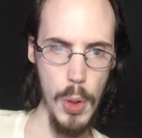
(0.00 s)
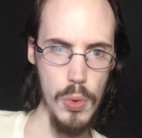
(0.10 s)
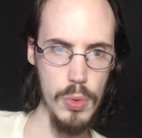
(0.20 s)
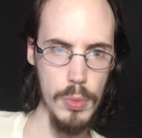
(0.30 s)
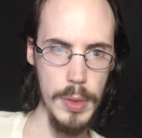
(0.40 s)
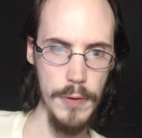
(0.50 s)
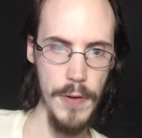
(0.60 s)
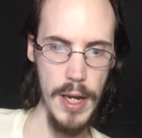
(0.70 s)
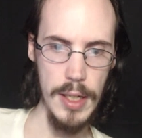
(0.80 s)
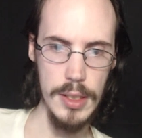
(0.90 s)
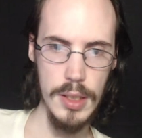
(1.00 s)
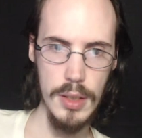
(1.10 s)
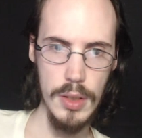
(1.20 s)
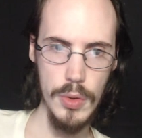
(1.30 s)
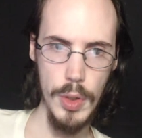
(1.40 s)
Boom. The face.
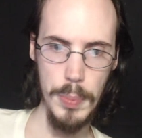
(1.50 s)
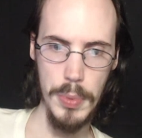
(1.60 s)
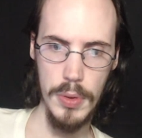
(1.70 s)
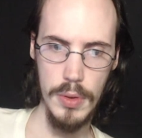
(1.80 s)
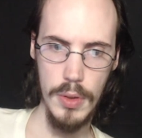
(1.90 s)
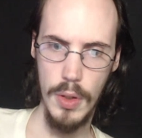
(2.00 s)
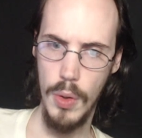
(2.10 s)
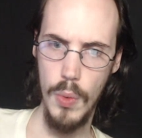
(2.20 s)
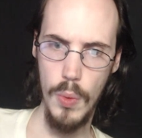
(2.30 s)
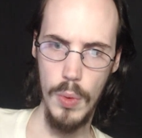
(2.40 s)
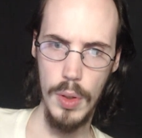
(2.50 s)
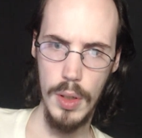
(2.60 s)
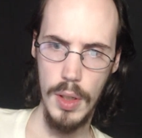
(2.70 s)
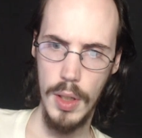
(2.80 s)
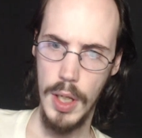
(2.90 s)
Grip. Oh.
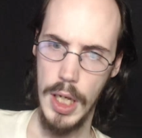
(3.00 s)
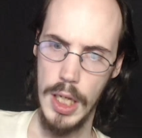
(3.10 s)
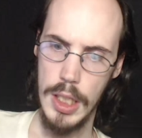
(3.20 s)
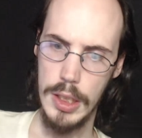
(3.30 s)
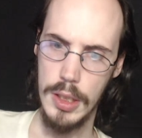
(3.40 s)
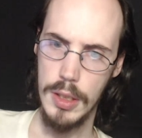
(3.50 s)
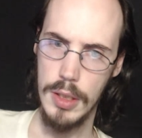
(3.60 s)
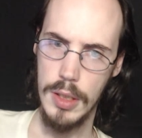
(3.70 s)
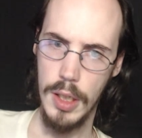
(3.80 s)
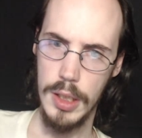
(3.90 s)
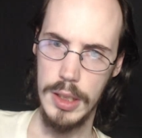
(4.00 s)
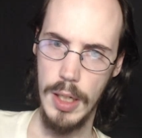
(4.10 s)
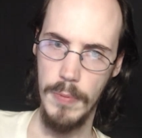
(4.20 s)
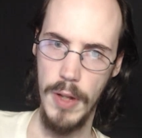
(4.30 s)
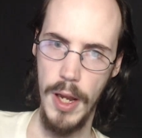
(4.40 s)
Gonna
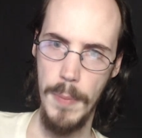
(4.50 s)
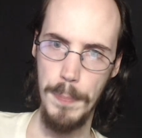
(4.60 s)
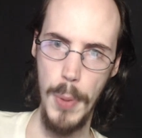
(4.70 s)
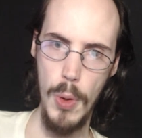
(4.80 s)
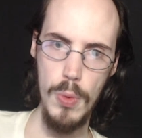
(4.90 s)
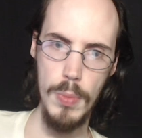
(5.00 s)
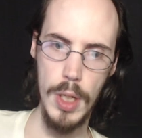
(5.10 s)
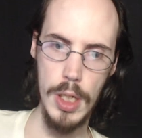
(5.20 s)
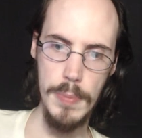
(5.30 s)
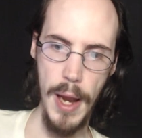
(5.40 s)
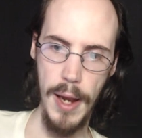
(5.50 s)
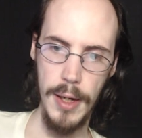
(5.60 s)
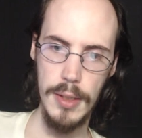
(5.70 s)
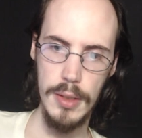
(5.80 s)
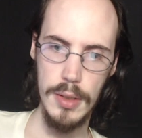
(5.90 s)
send him flying. Boom on his back.